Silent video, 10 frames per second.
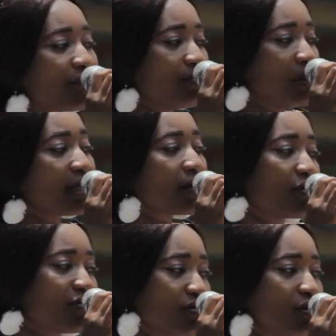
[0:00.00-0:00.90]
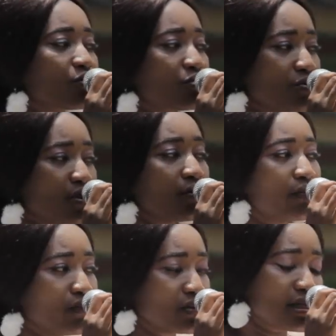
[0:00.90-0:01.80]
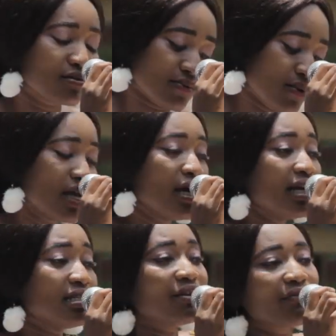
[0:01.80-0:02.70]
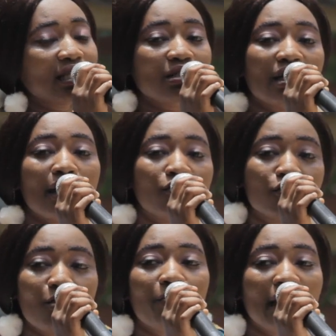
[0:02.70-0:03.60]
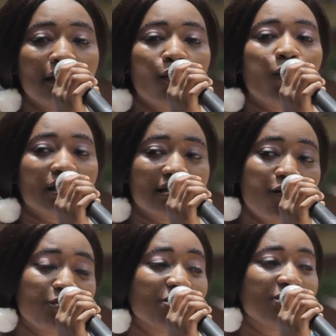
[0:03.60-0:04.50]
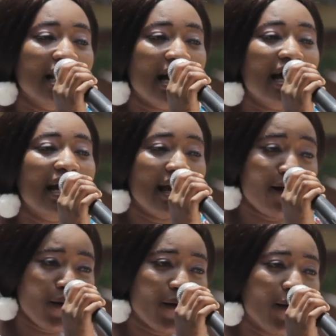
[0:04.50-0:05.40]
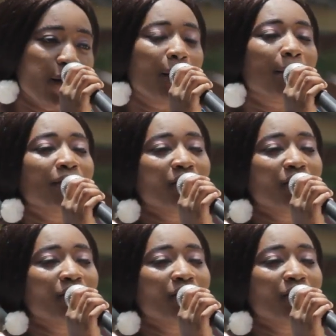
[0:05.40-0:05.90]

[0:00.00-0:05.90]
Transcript: feel being a question, so a good one. It's a fine, so when you soap and no water, will be beer, oh,